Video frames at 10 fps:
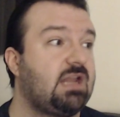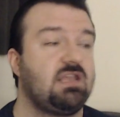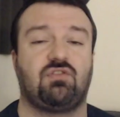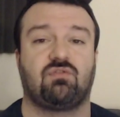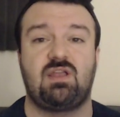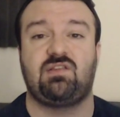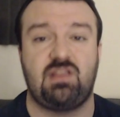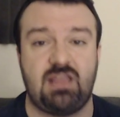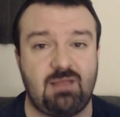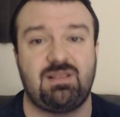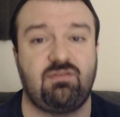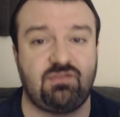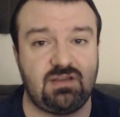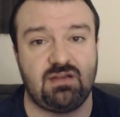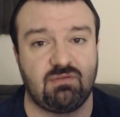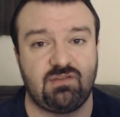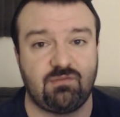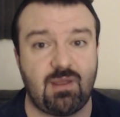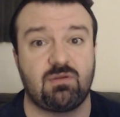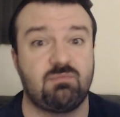any other racing game that I've seen in
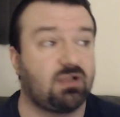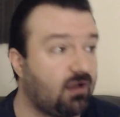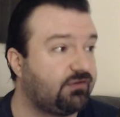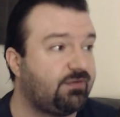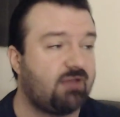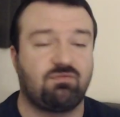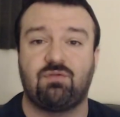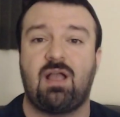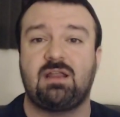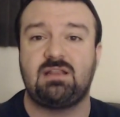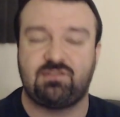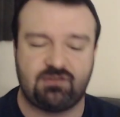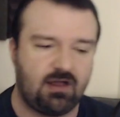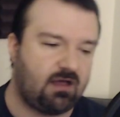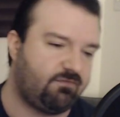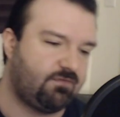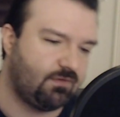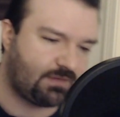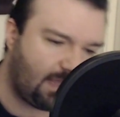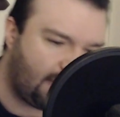recent memory because of that variety of stuff.
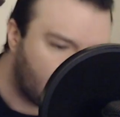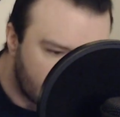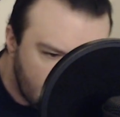Okay.